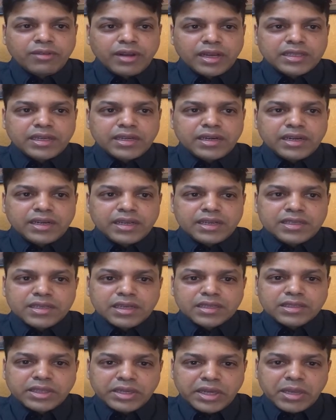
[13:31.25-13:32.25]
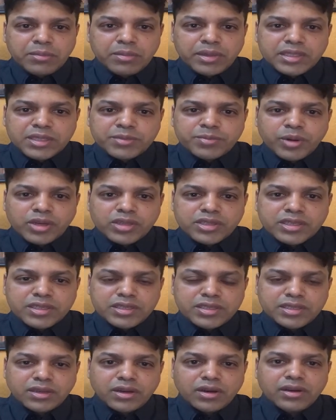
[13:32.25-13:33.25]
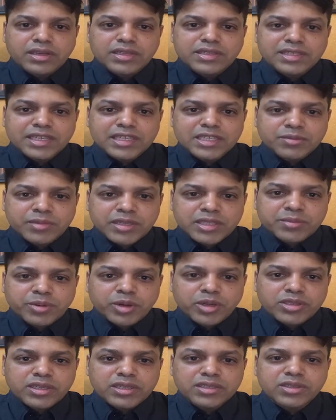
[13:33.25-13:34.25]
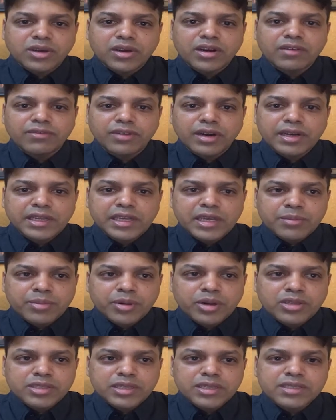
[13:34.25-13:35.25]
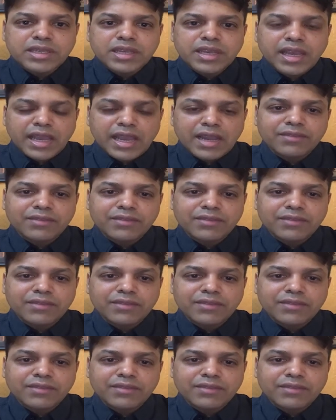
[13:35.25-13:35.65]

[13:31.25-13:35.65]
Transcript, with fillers: whether it is a three months process or a six months process or a one year process